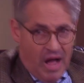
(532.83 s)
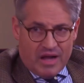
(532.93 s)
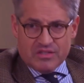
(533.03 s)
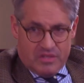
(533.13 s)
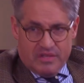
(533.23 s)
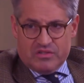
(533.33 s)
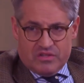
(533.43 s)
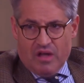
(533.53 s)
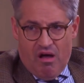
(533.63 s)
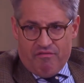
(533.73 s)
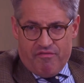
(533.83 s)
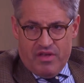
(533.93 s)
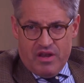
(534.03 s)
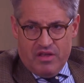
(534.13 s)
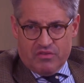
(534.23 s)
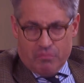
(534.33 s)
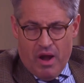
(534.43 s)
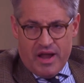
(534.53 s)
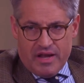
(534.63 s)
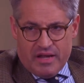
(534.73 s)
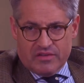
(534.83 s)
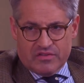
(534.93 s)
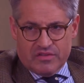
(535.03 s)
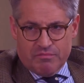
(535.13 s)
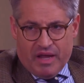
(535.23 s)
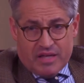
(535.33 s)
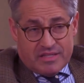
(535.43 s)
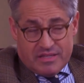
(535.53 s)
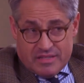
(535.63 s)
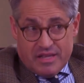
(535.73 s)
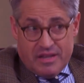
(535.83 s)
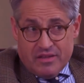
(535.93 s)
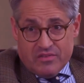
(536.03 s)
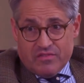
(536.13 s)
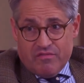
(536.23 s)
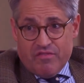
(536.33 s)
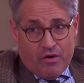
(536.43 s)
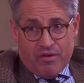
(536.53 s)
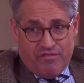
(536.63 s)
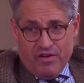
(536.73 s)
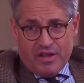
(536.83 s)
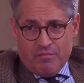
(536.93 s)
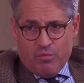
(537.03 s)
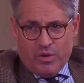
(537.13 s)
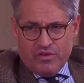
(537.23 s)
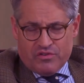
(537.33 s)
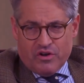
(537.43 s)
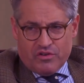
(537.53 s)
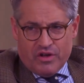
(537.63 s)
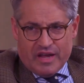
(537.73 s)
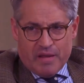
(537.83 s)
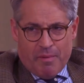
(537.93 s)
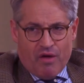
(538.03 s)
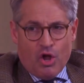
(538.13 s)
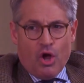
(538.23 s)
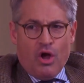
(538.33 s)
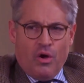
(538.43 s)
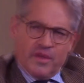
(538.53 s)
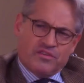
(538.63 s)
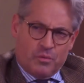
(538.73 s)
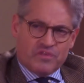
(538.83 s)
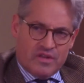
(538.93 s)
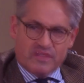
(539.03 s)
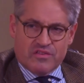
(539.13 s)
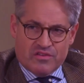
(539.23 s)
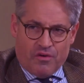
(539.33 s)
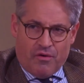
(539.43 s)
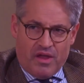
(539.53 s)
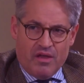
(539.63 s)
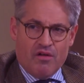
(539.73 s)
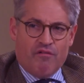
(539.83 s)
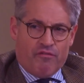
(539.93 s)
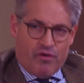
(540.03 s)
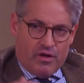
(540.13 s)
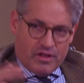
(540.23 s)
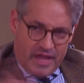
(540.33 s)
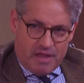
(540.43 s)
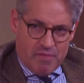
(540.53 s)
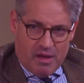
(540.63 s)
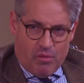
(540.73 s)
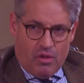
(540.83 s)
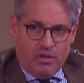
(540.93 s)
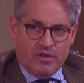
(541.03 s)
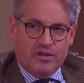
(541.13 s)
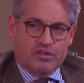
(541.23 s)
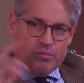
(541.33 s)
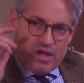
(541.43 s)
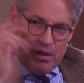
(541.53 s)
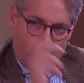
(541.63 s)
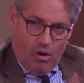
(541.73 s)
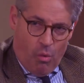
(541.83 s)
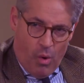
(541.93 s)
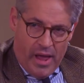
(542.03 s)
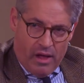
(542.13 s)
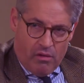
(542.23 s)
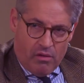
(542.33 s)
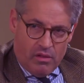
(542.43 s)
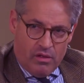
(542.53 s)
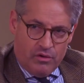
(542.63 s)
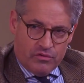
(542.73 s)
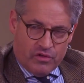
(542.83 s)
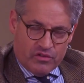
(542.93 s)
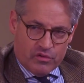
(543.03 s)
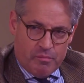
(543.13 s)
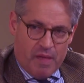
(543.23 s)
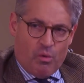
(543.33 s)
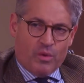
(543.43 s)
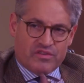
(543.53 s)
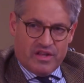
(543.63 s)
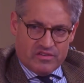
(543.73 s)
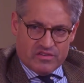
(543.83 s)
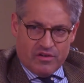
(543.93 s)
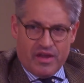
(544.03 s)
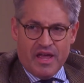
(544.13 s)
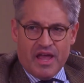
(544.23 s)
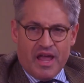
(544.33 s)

mocks this stuff in his writings because it is very funny when you start talking about, okay, so what's necessary for a land mammal to become a whale, who's also a mammal? What's necessary?